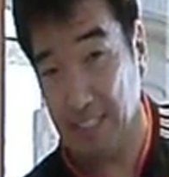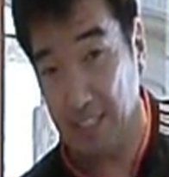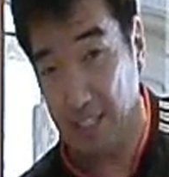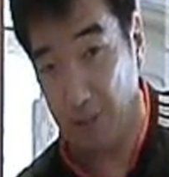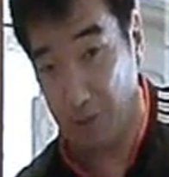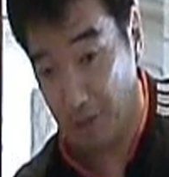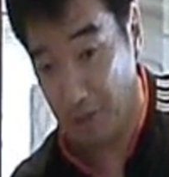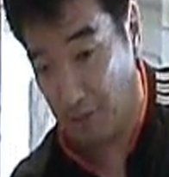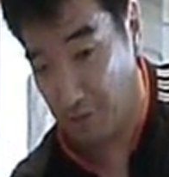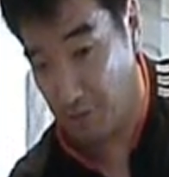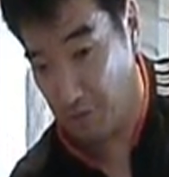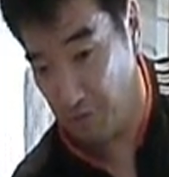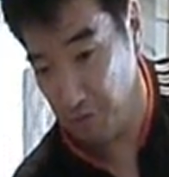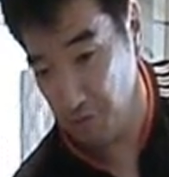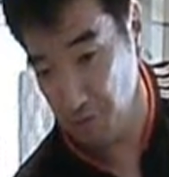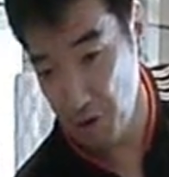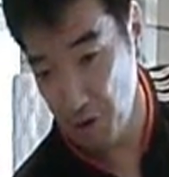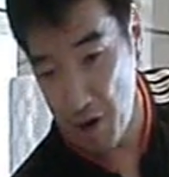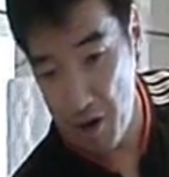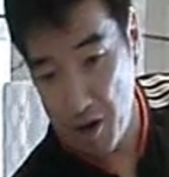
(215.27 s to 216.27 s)
accelerate
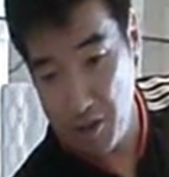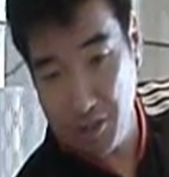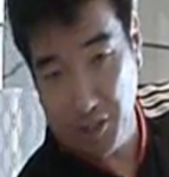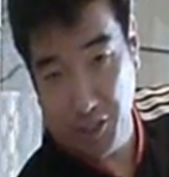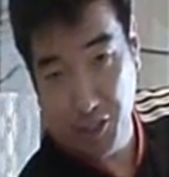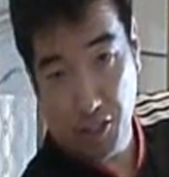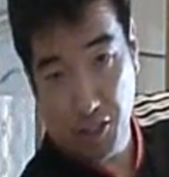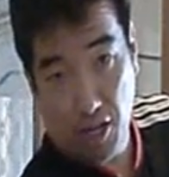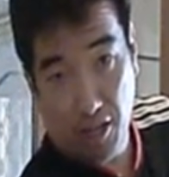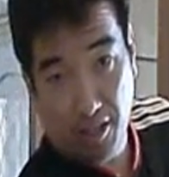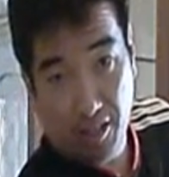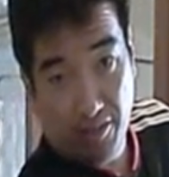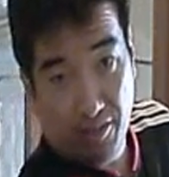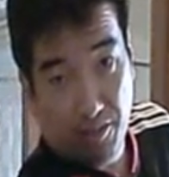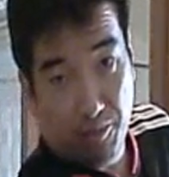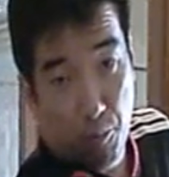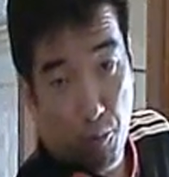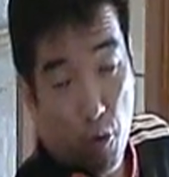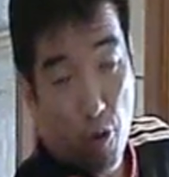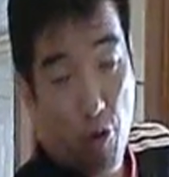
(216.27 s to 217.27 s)
the shot
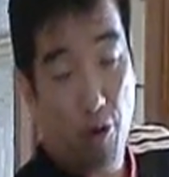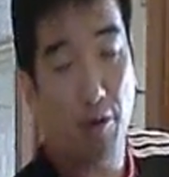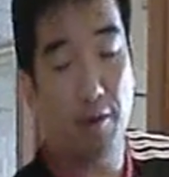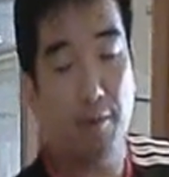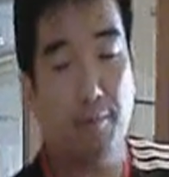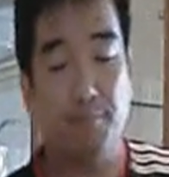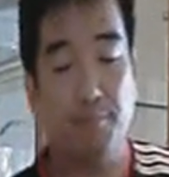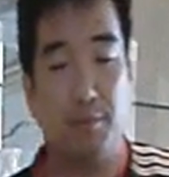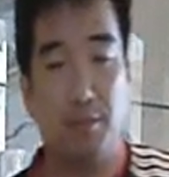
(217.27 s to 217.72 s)
even more.